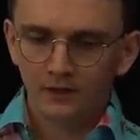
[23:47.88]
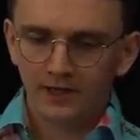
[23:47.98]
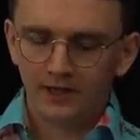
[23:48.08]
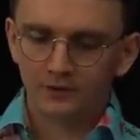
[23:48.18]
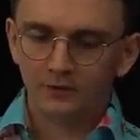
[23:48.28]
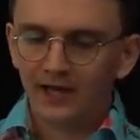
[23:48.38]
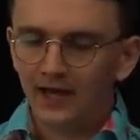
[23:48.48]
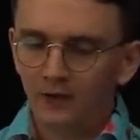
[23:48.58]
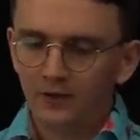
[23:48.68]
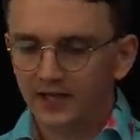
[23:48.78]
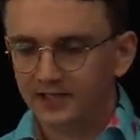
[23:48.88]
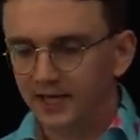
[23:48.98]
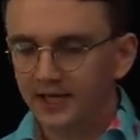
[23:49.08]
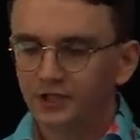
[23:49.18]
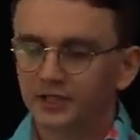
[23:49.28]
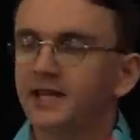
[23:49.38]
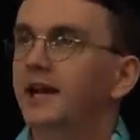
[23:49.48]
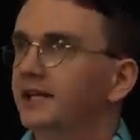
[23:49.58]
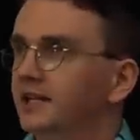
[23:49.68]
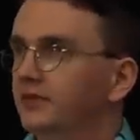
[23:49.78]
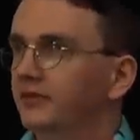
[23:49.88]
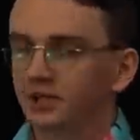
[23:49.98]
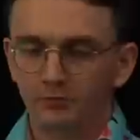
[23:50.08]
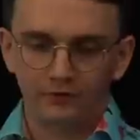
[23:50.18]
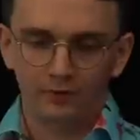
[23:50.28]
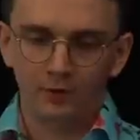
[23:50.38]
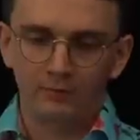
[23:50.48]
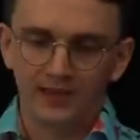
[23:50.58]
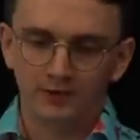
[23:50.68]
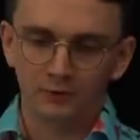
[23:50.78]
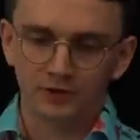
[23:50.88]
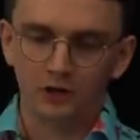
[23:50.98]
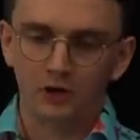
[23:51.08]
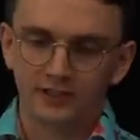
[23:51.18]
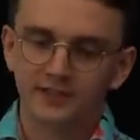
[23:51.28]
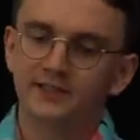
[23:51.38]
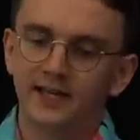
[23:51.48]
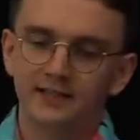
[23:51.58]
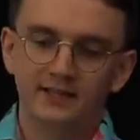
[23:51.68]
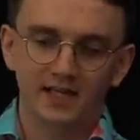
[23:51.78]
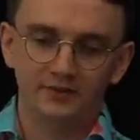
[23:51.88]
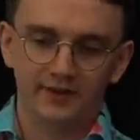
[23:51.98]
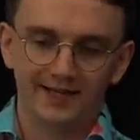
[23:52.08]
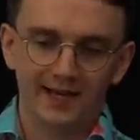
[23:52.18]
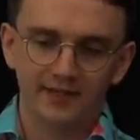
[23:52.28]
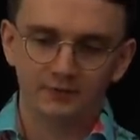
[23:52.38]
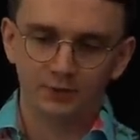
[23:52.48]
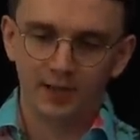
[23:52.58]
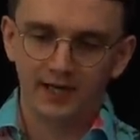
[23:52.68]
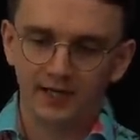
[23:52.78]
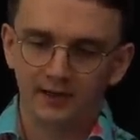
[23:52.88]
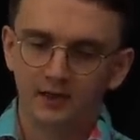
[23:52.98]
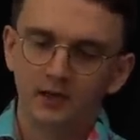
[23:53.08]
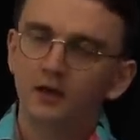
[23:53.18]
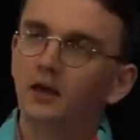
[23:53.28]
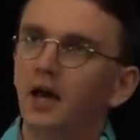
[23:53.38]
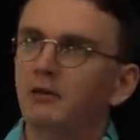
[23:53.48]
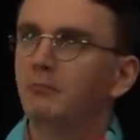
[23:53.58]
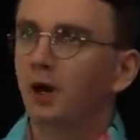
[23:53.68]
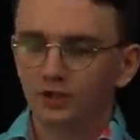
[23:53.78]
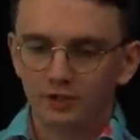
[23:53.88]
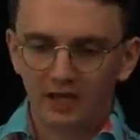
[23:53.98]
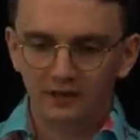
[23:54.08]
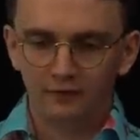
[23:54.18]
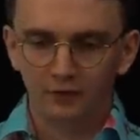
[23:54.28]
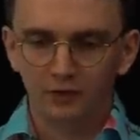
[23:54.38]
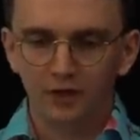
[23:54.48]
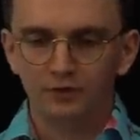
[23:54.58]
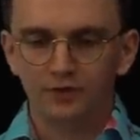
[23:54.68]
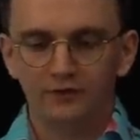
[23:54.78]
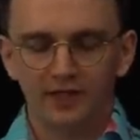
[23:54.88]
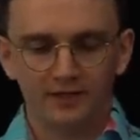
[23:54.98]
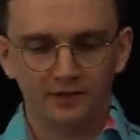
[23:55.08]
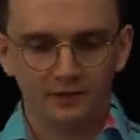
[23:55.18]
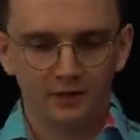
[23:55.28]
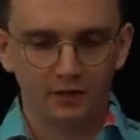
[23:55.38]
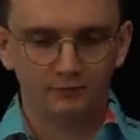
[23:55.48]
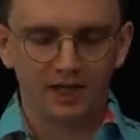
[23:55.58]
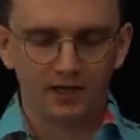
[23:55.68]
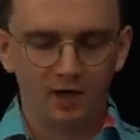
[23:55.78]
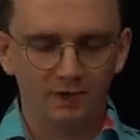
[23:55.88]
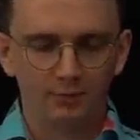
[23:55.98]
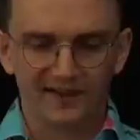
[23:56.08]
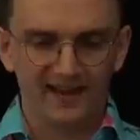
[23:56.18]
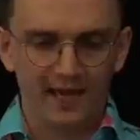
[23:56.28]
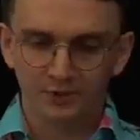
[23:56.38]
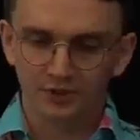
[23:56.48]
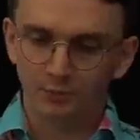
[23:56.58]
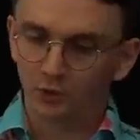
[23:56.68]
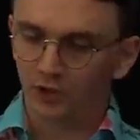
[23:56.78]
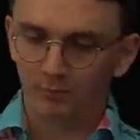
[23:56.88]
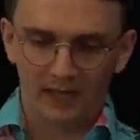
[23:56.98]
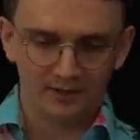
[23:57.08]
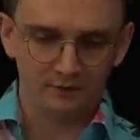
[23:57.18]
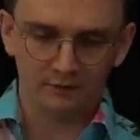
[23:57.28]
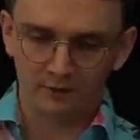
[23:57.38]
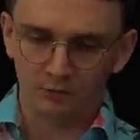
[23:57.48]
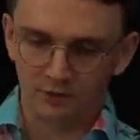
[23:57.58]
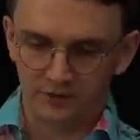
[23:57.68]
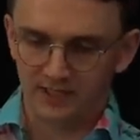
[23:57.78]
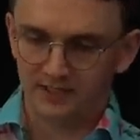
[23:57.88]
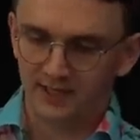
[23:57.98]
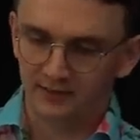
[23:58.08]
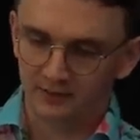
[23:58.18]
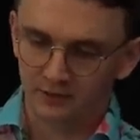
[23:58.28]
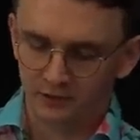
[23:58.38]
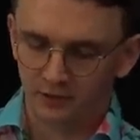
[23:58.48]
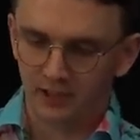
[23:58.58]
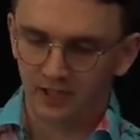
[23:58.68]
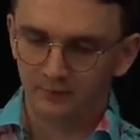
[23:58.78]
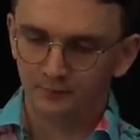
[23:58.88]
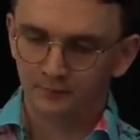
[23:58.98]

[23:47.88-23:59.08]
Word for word: Now, to allow this, each attacking division before the battle was allotted 10 days for collective training and most made full use of this, though I'd recommend Bryn Hammond's book on the battle for a more detailed study.